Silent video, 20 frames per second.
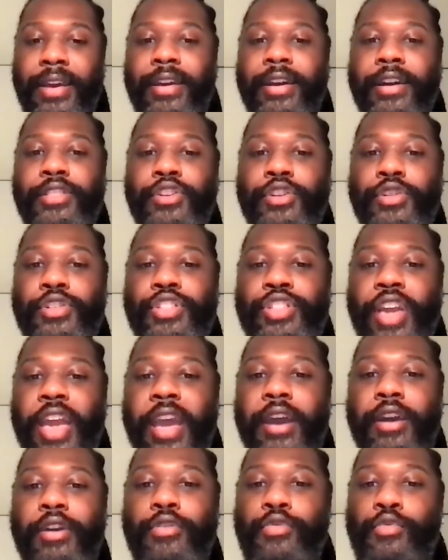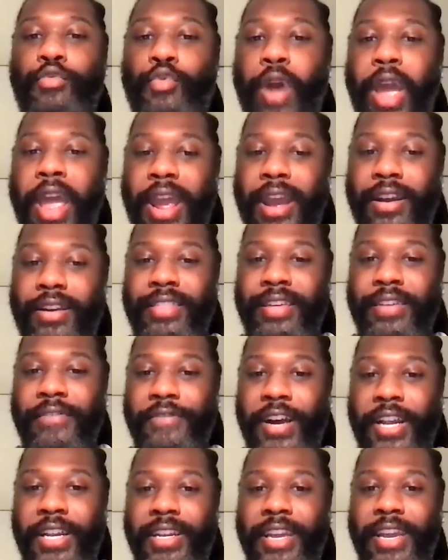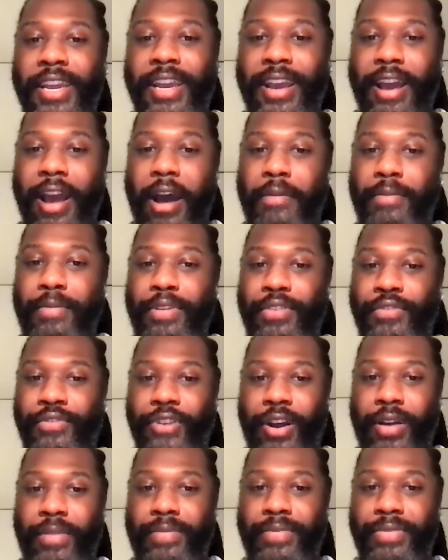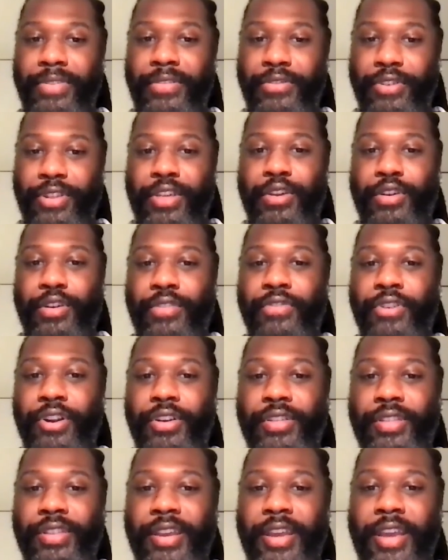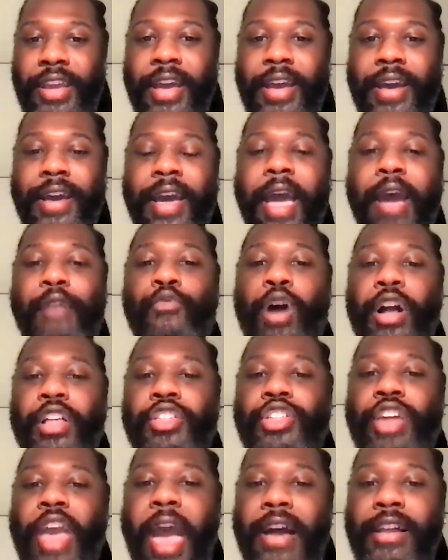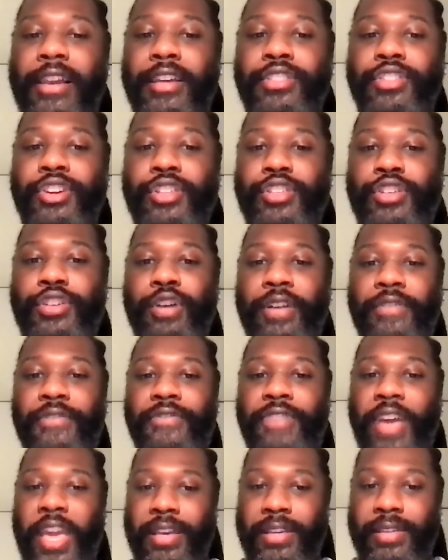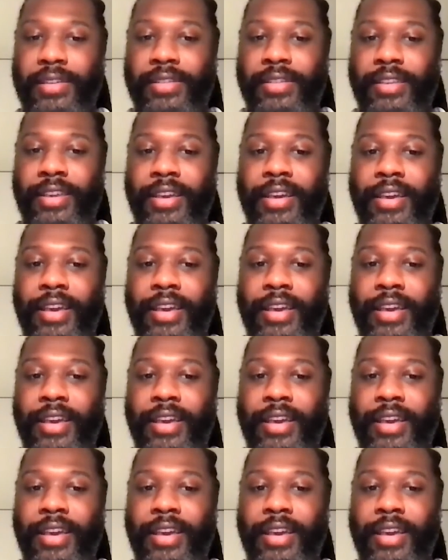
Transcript: Could you share where the funding comes from for the university and what challenges you have faced